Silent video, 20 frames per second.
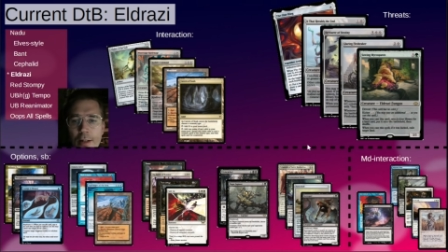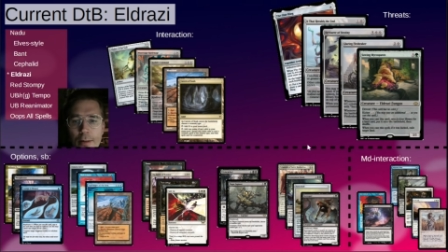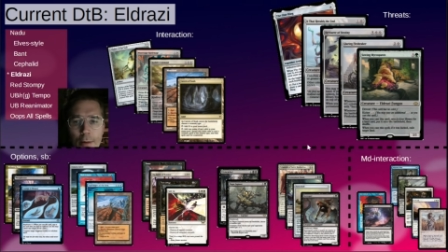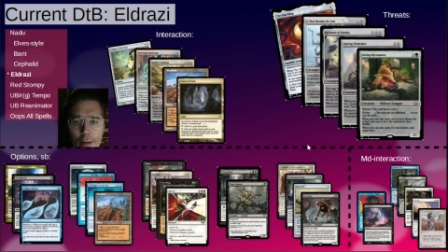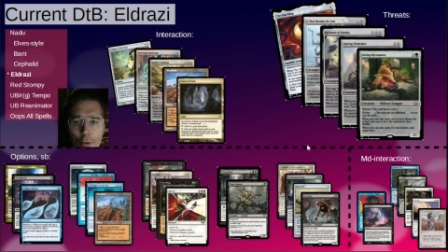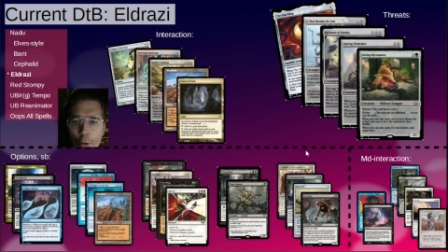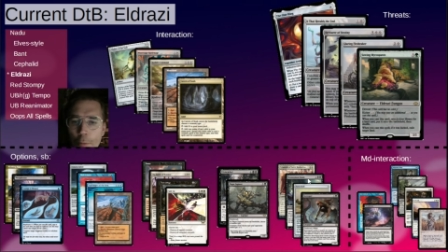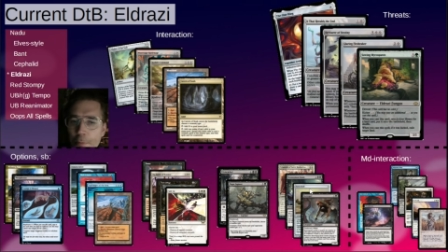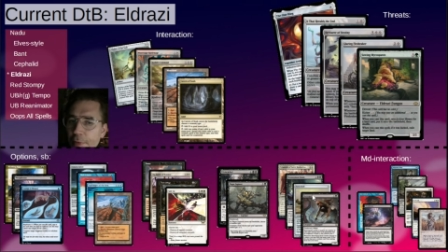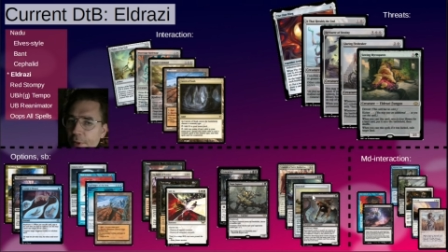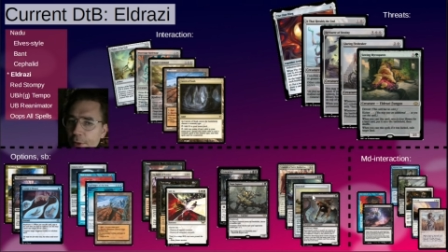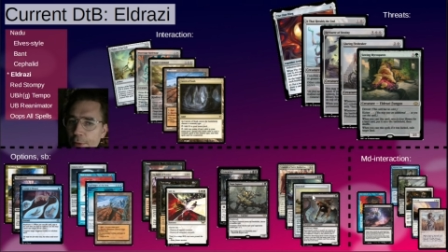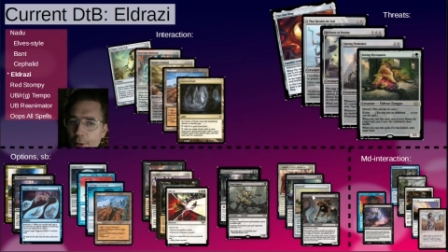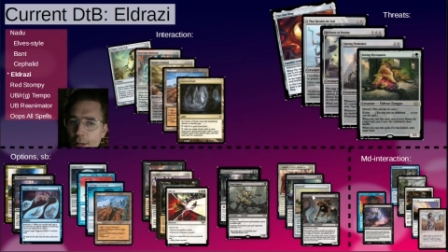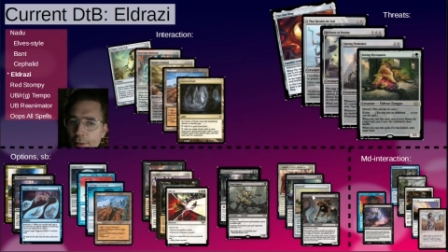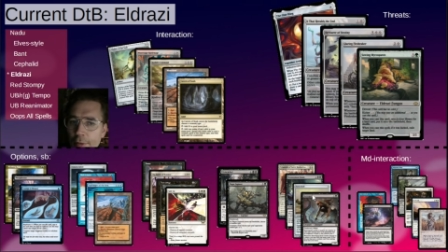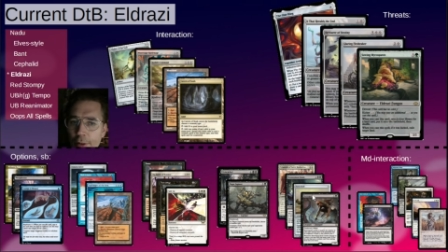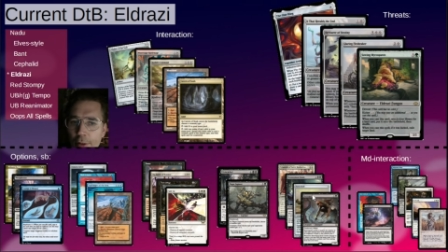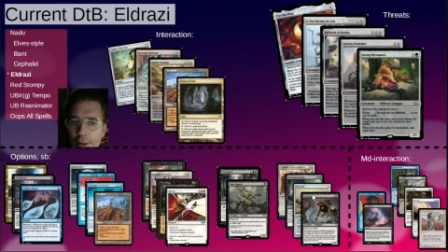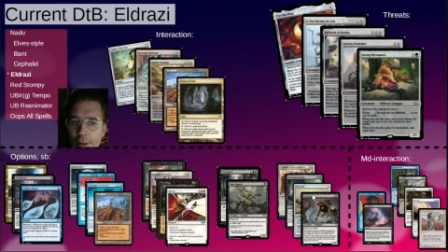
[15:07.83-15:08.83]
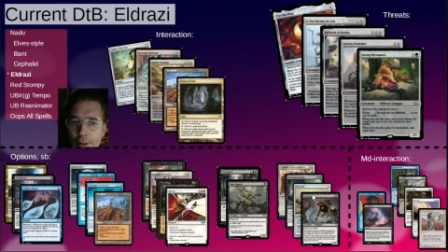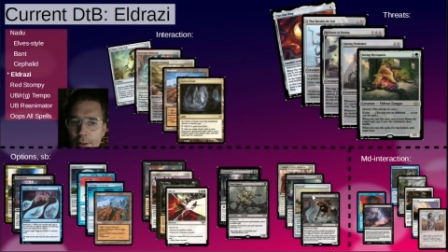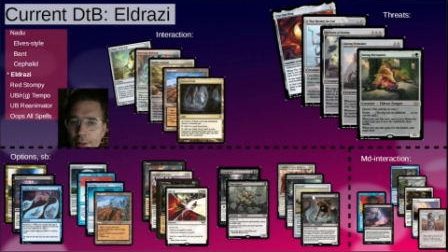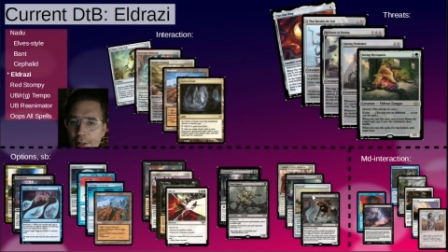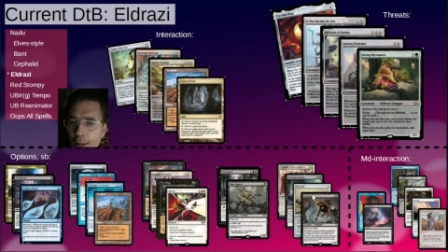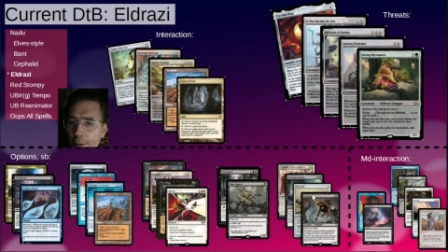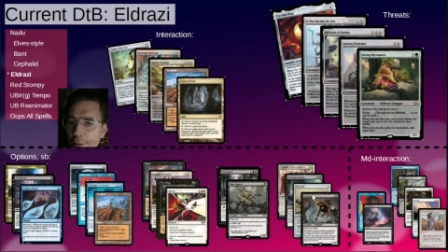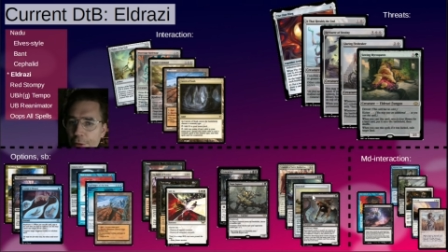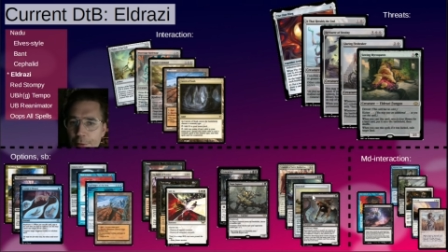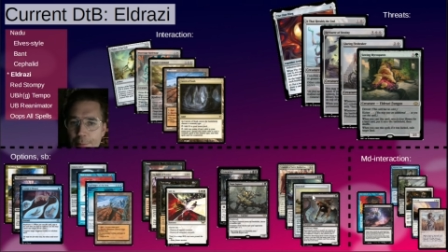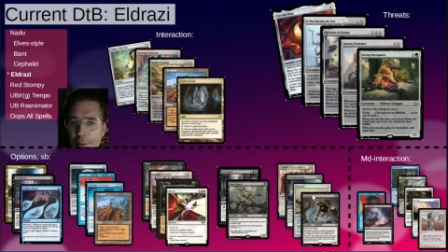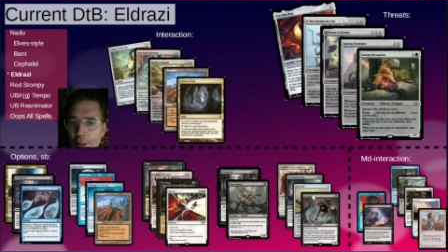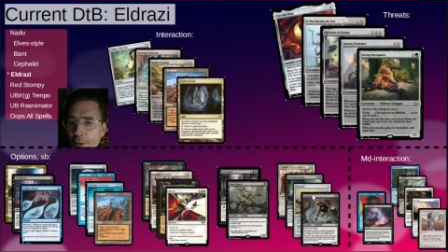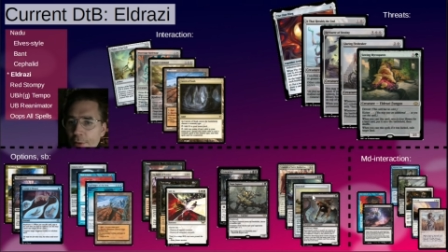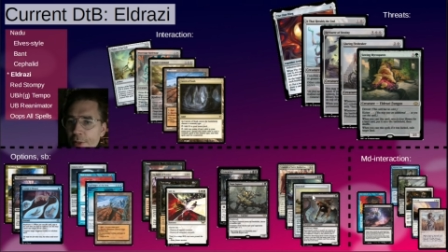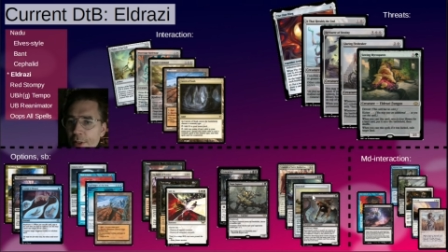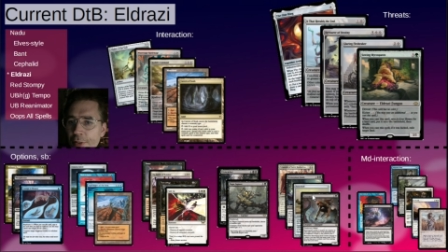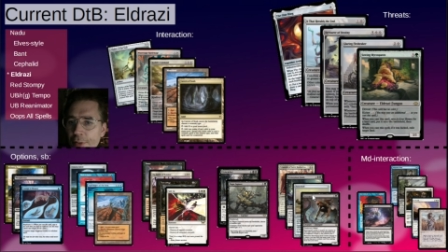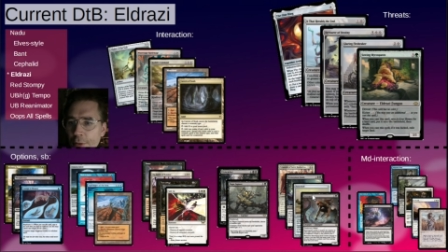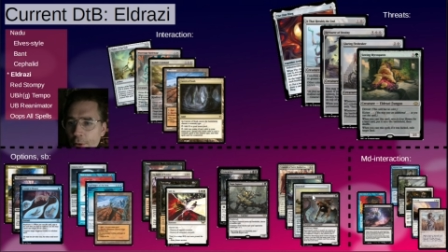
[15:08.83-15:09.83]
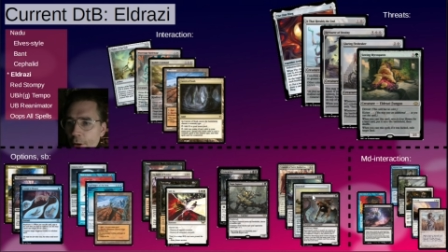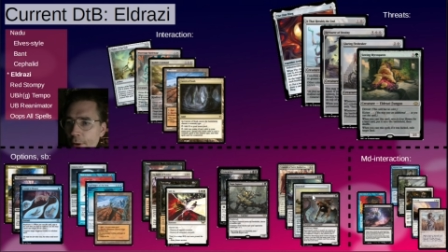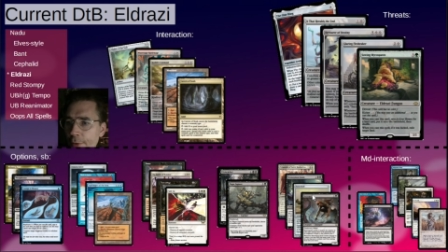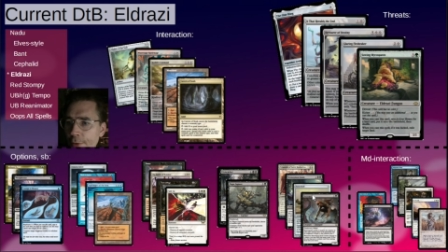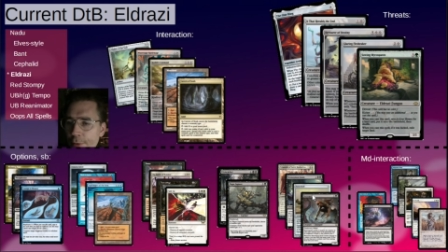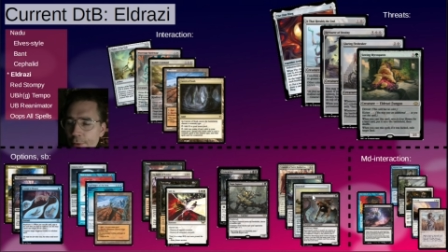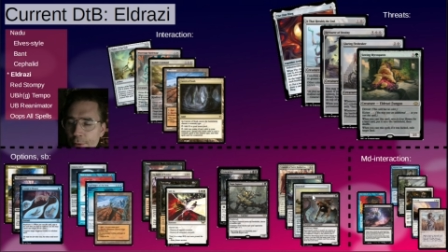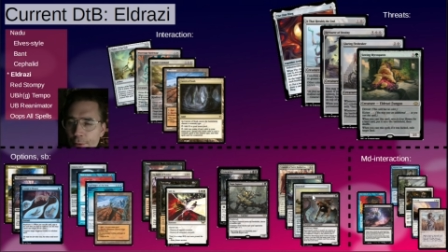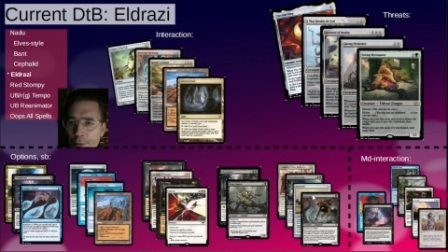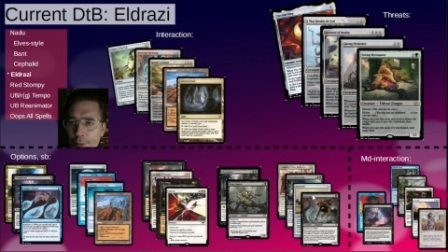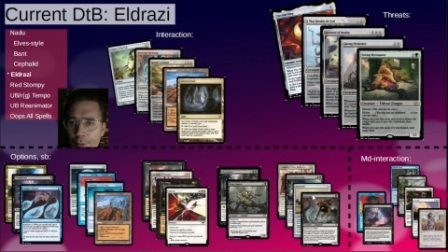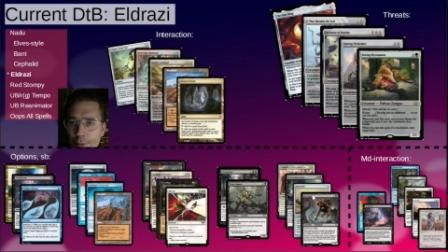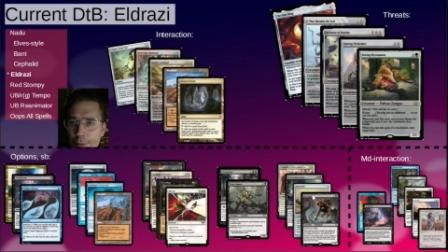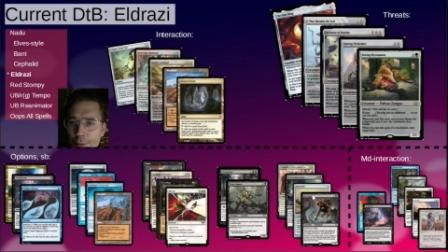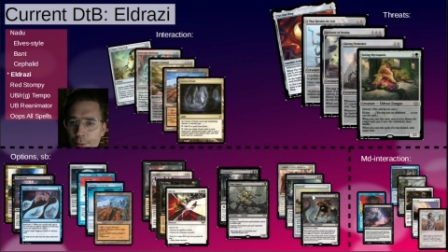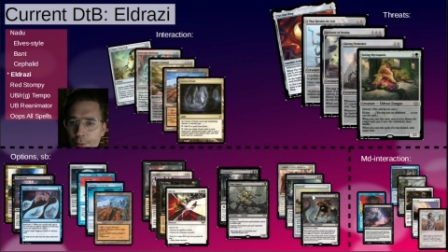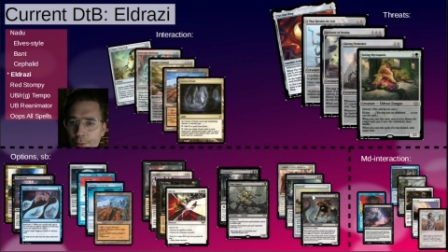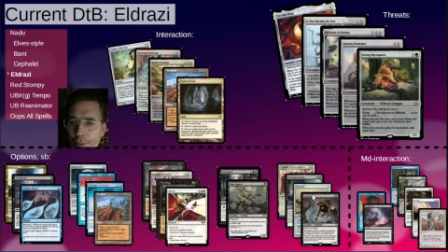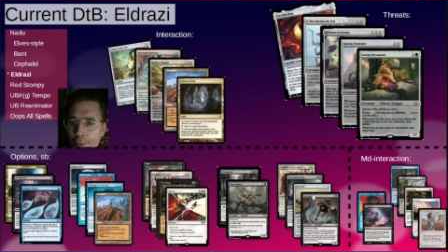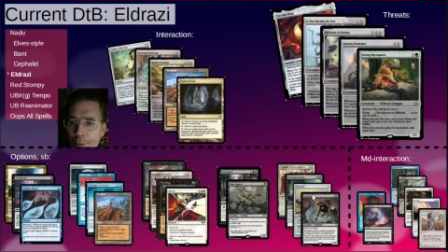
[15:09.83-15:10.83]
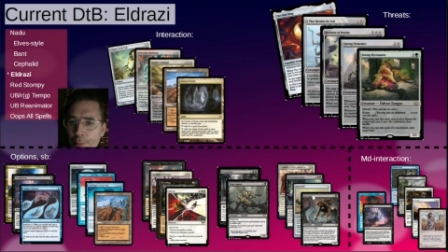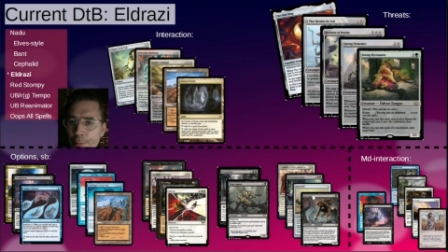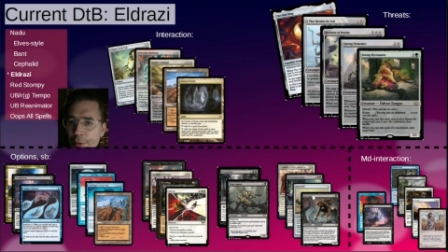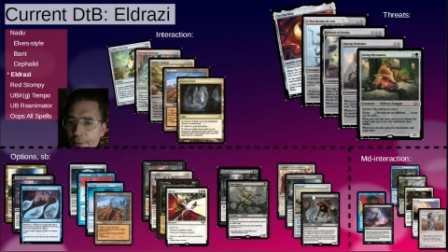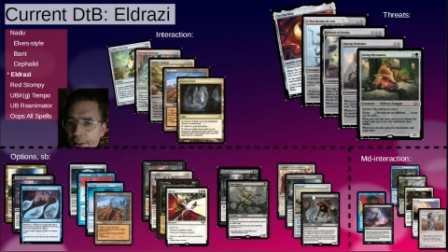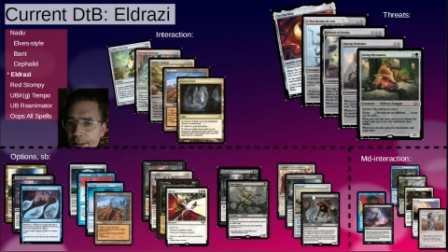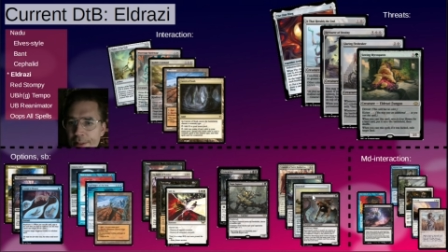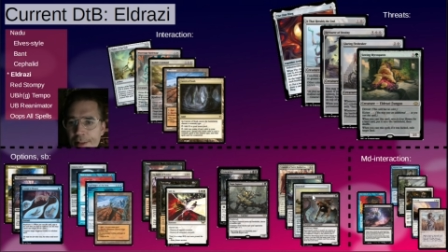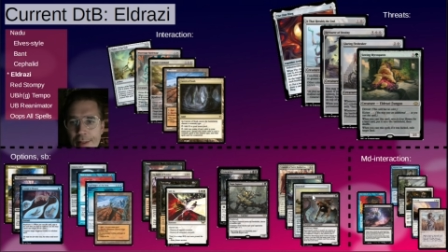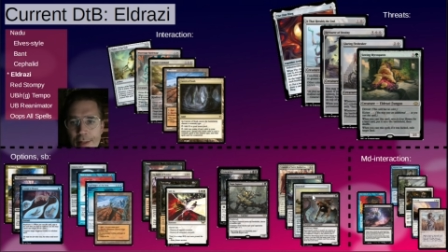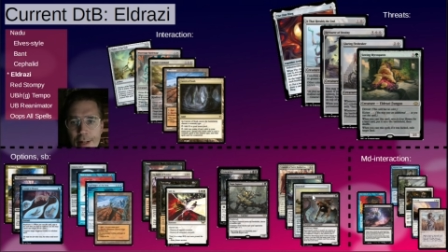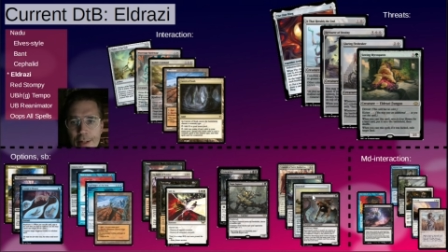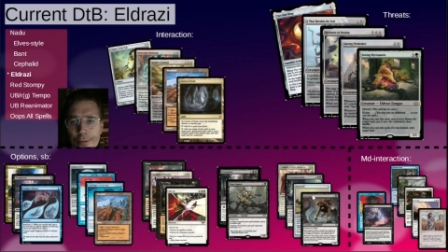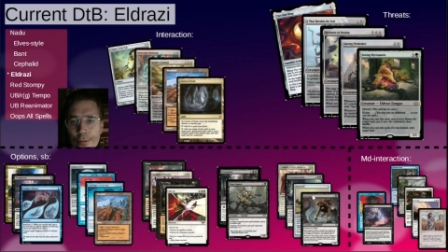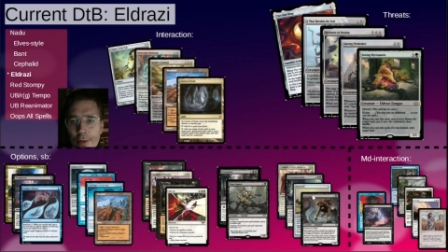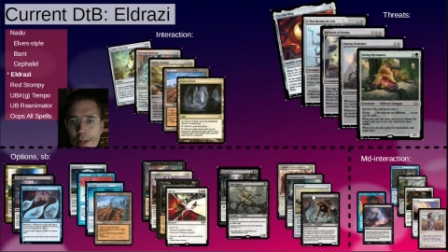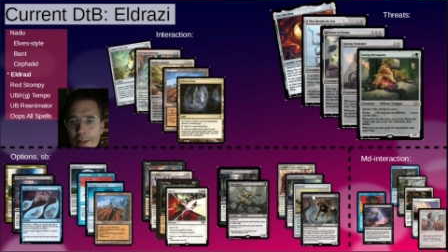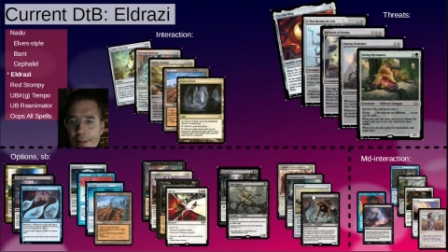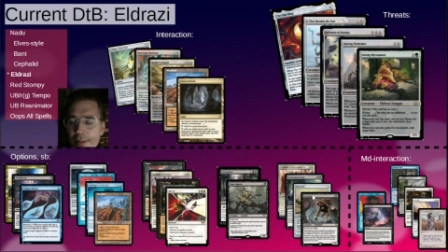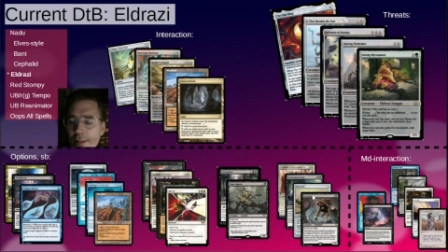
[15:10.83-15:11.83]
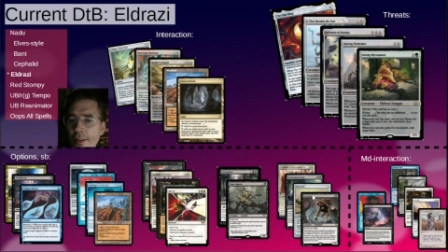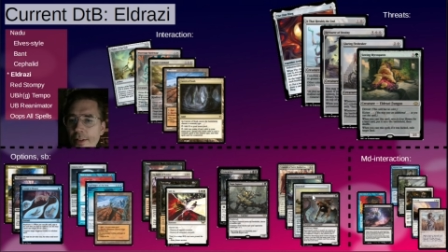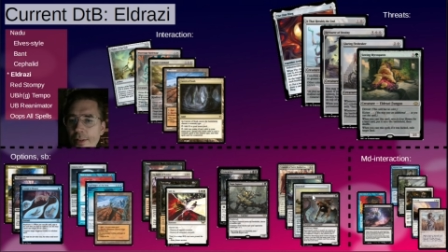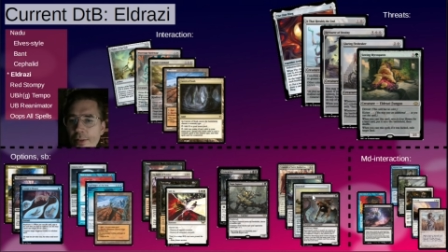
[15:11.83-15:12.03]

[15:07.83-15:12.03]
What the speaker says: Hopefully you have a counterspell or discard to prevent that, right?